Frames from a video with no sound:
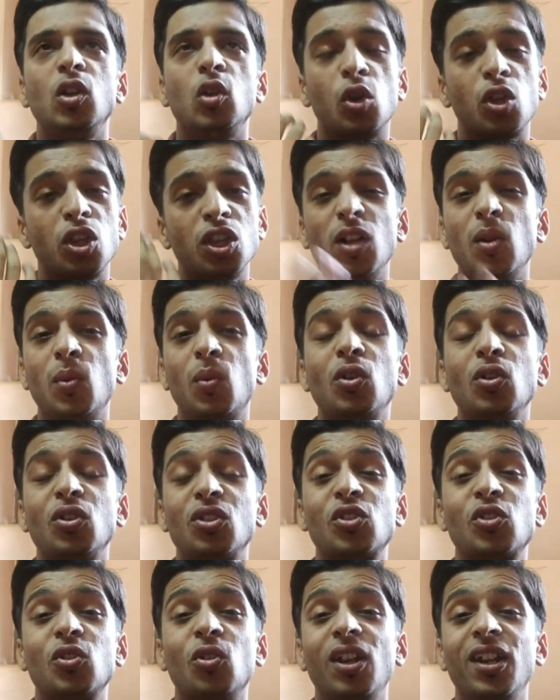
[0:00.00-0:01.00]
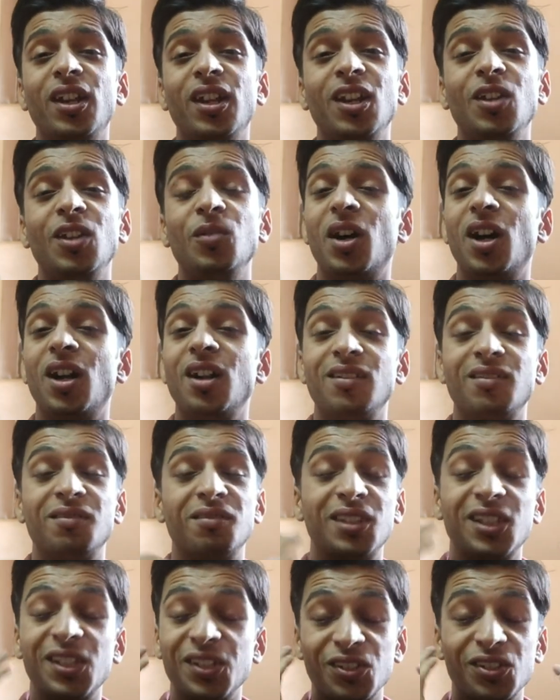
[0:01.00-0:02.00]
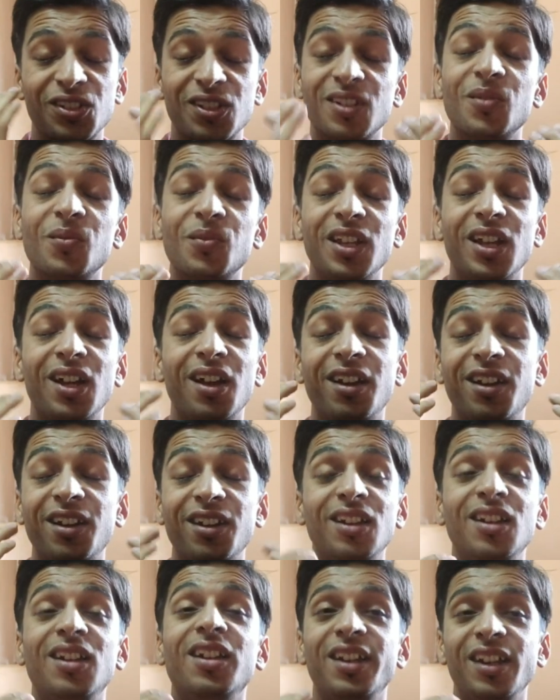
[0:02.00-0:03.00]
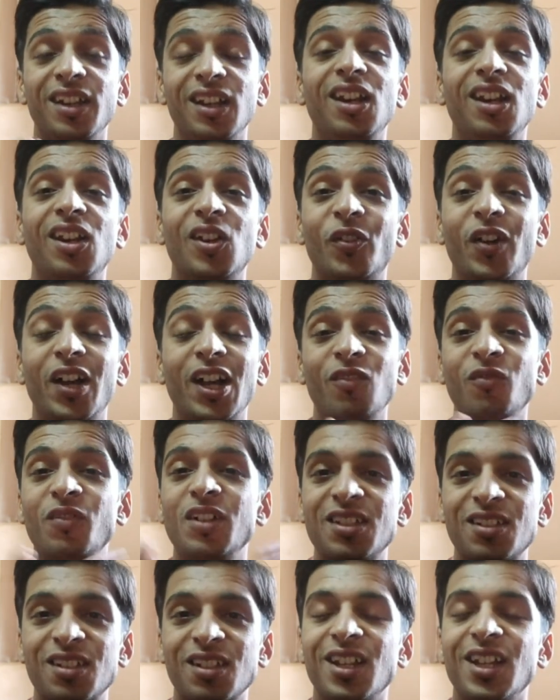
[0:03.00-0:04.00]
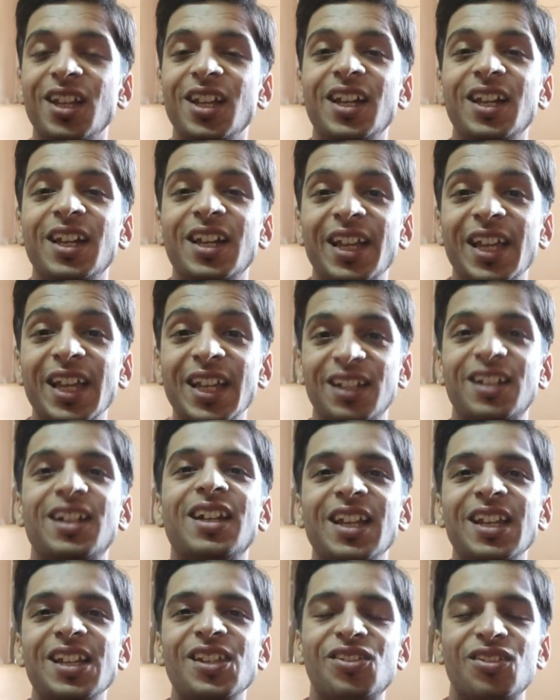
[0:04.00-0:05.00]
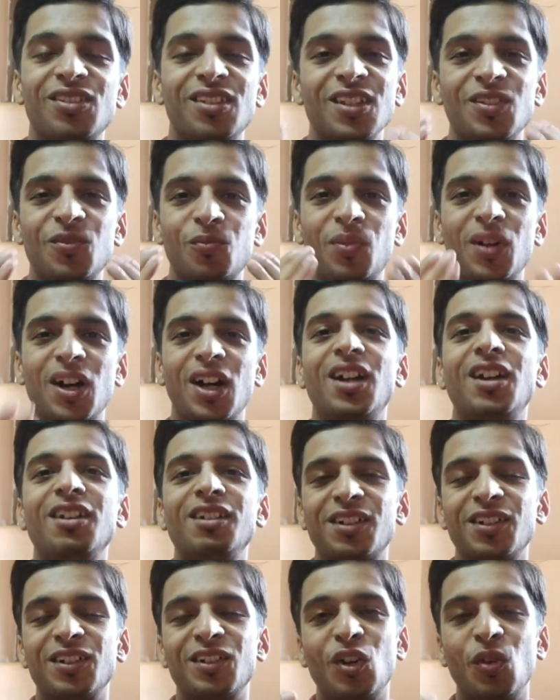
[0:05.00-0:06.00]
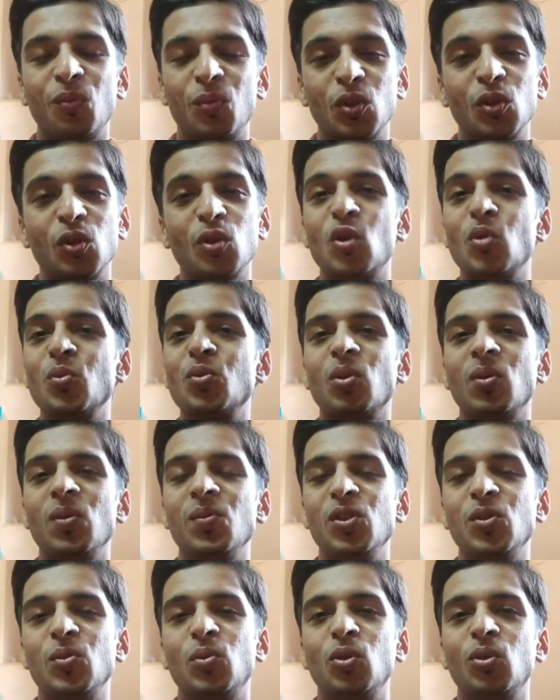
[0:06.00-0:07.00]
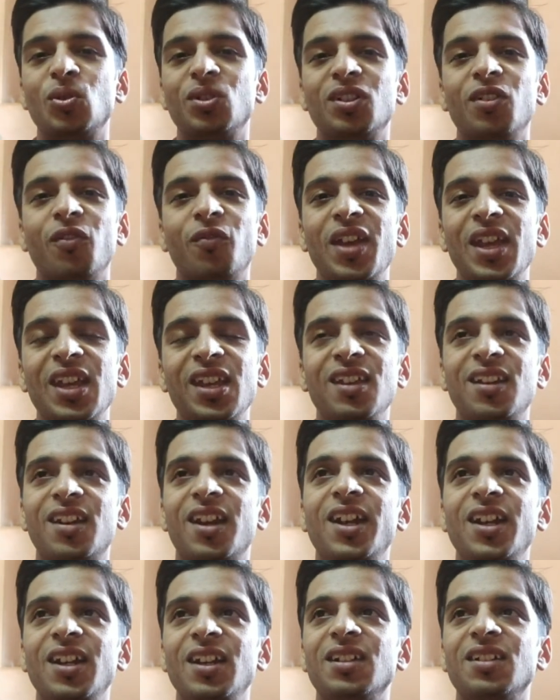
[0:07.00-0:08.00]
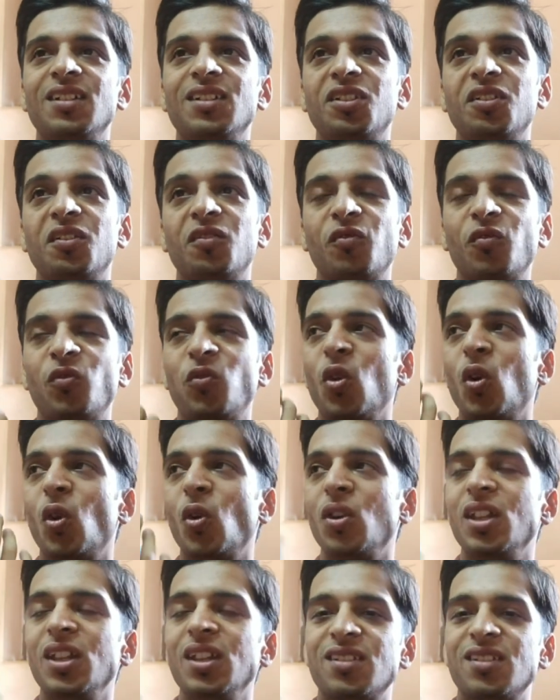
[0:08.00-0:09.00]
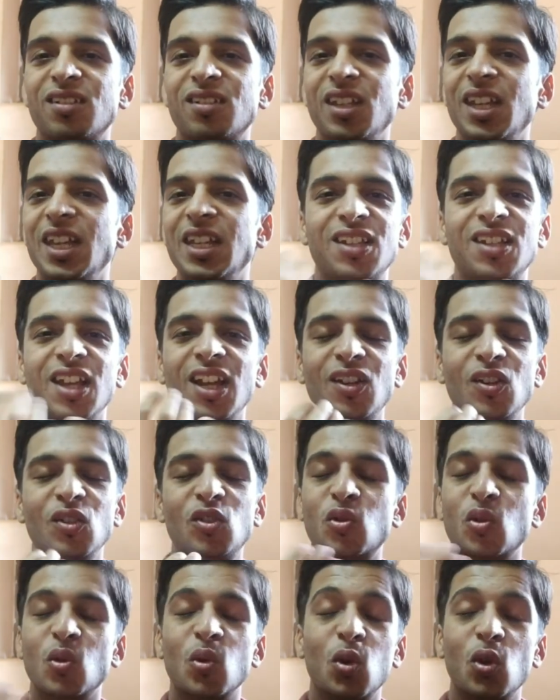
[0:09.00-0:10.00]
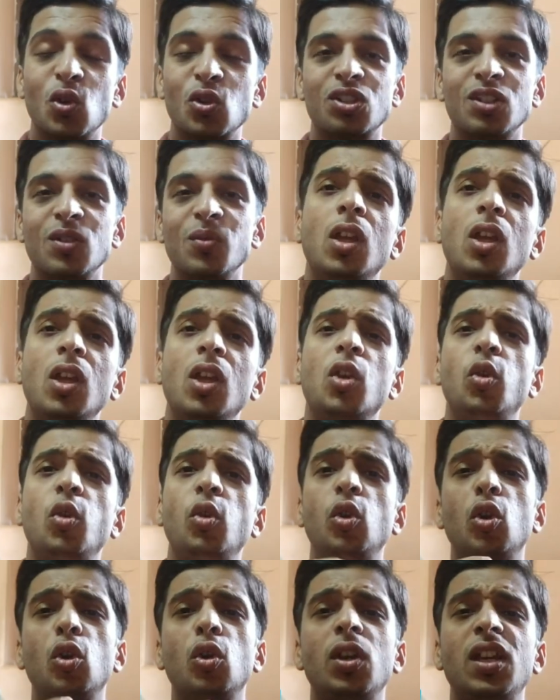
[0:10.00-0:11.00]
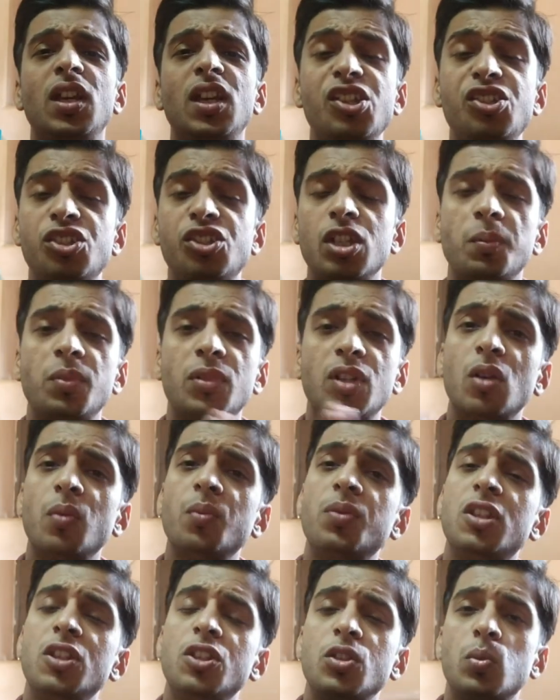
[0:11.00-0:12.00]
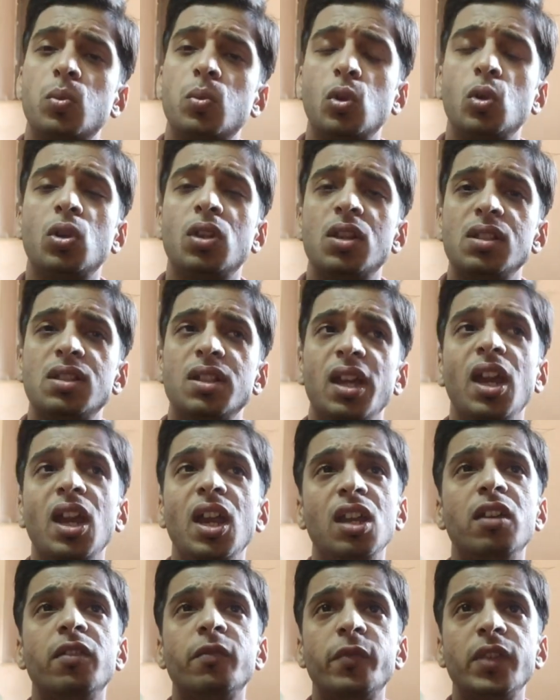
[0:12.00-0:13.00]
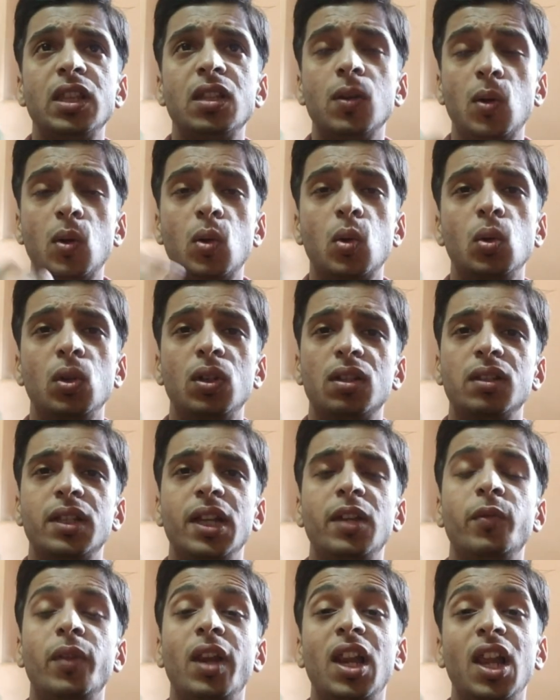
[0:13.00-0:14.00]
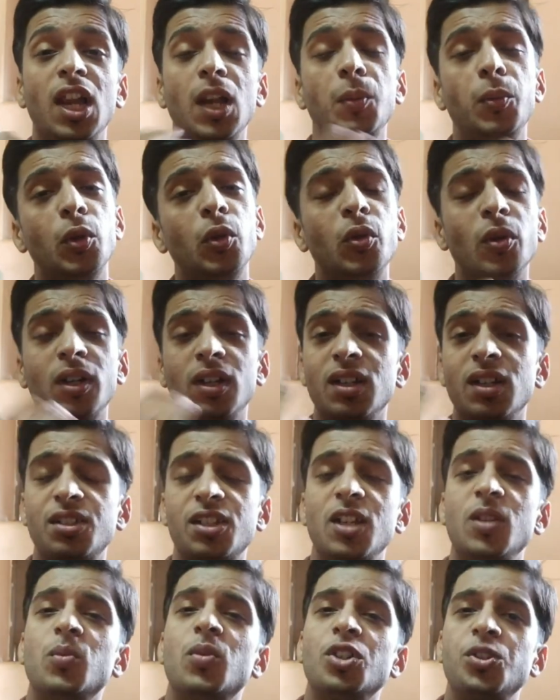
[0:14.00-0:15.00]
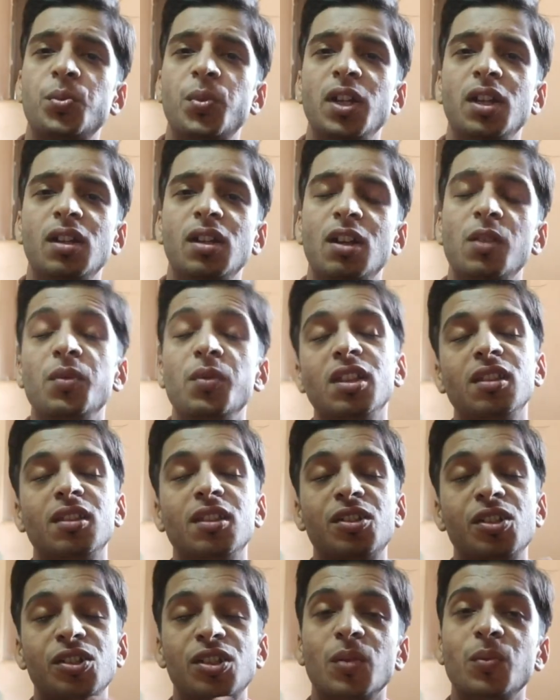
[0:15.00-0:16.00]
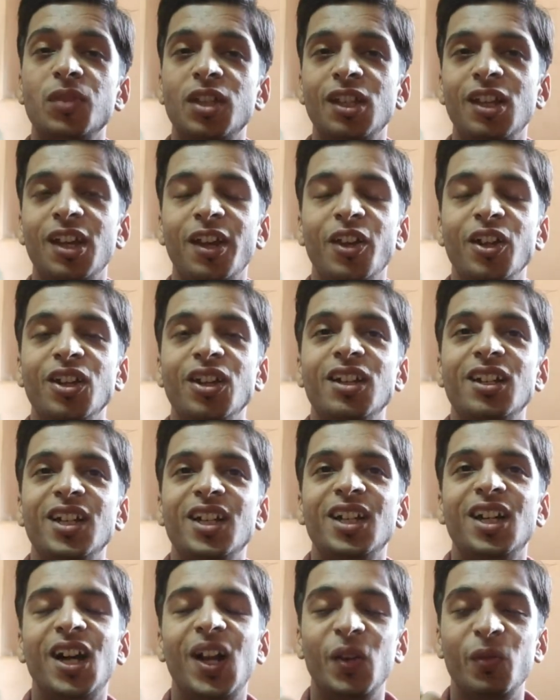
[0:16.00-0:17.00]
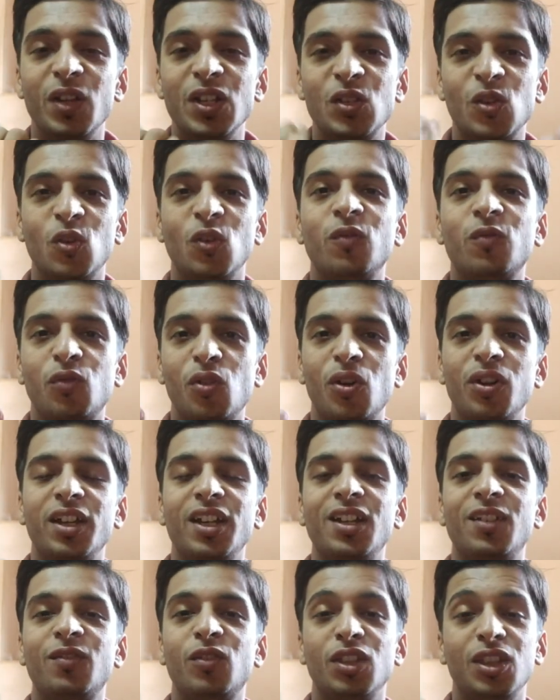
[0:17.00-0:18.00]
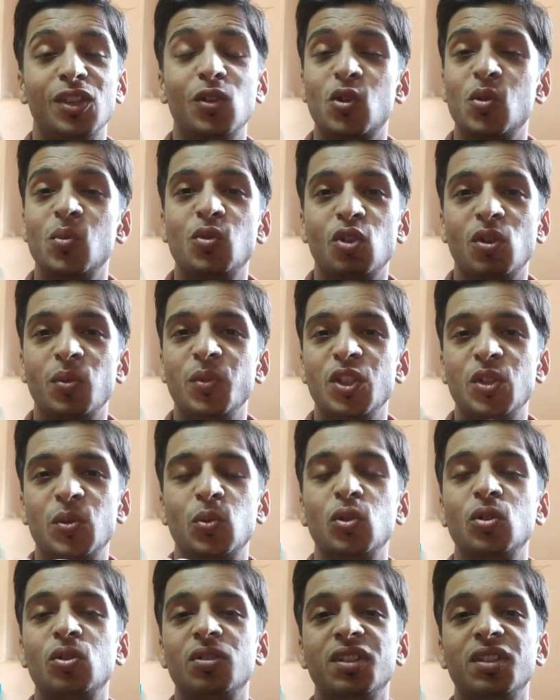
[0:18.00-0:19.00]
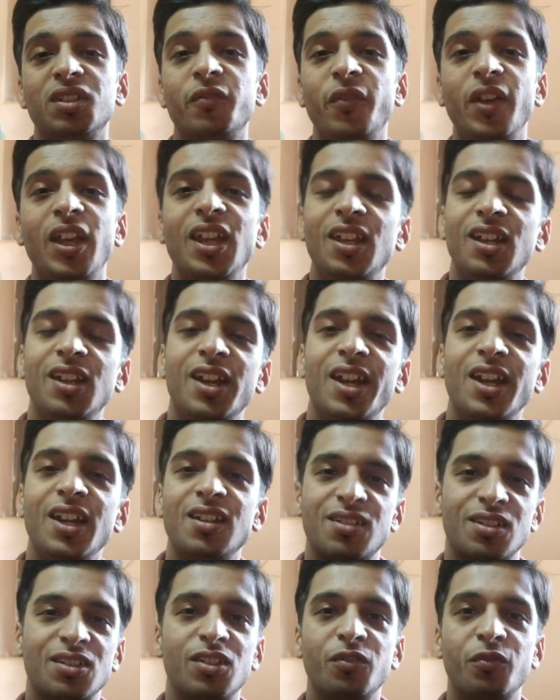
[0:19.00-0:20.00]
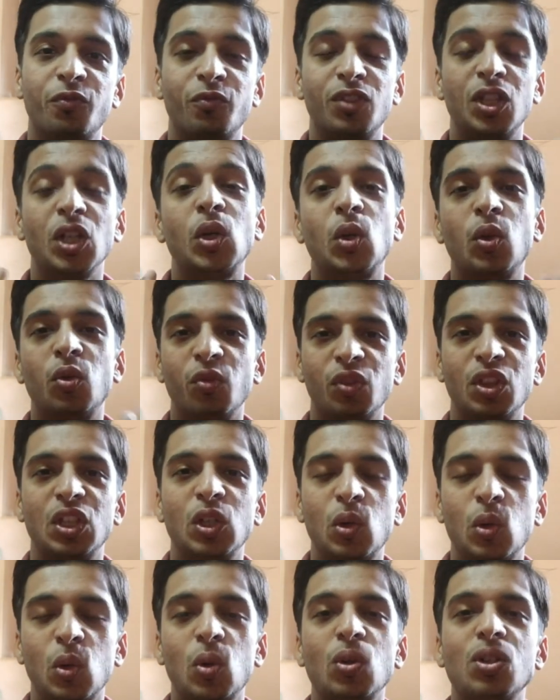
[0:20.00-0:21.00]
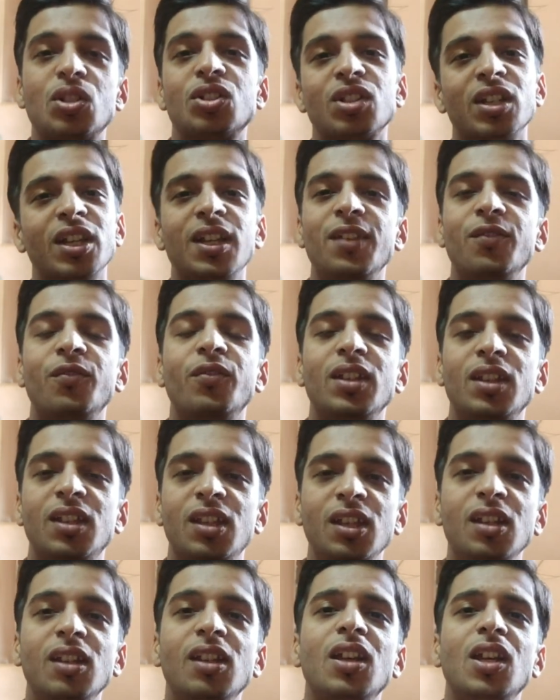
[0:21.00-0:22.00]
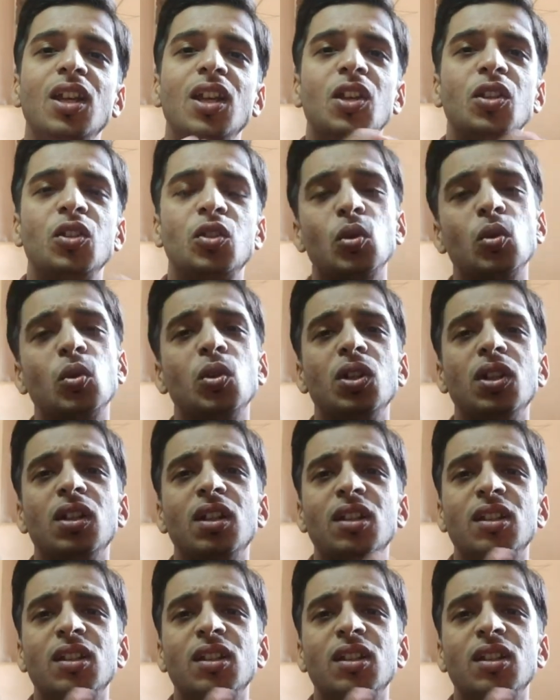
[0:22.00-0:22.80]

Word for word: talking about the storytelling part this is the something i really really love i always encourage this part about the Om book the way he write the flawless exactly so awesome you know each chapter of this book is end with a quote that will help you to understand much better i mean this is something i always look for it the Om Swami's book. the way he writes, the, the, the quotes and everything. So